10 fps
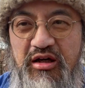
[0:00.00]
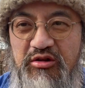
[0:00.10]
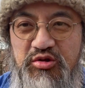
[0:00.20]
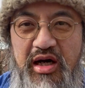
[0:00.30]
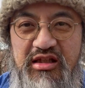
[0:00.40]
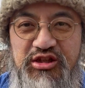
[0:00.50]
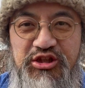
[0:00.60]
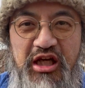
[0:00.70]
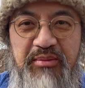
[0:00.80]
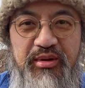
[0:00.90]
try to
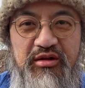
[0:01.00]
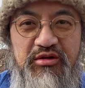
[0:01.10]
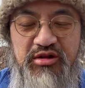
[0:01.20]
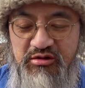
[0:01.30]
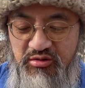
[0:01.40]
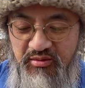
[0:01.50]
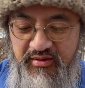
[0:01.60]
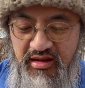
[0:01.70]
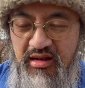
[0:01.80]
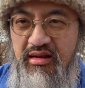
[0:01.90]
shape it or to
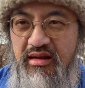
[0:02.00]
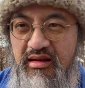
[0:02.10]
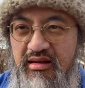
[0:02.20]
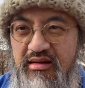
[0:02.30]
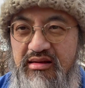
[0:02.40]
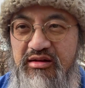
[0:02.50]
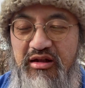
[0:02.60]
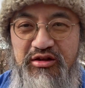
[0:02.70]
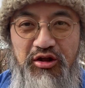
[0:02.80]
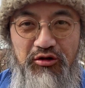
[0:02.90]

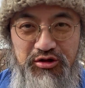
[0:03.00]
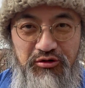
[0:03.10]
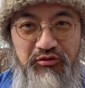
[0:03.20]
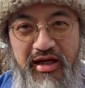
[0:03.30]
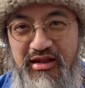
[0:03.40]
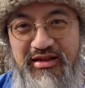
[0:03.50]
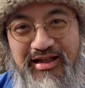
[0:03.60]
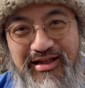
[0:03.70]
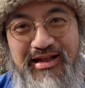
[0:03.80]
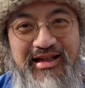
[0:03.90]
adulterate it
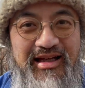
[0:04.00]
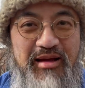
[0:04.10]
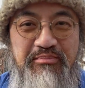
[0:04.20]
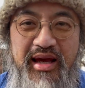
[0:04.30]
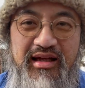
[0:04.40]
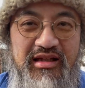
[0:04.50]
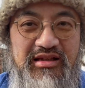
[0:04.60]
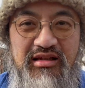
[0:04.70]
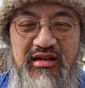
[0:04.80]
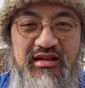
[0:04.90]
and make it
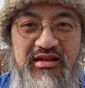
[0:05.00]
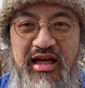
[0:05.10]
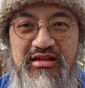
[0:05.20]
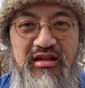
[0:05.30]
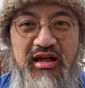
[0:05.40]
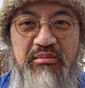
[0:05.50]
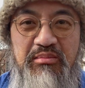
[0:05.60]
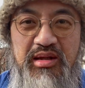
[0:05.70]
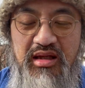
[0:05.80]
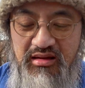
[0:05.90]
taste like
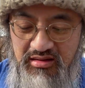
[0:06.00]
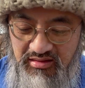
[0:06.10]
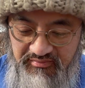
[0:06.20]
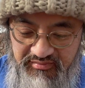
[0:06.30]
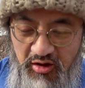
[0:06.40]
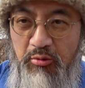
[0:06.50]
meat or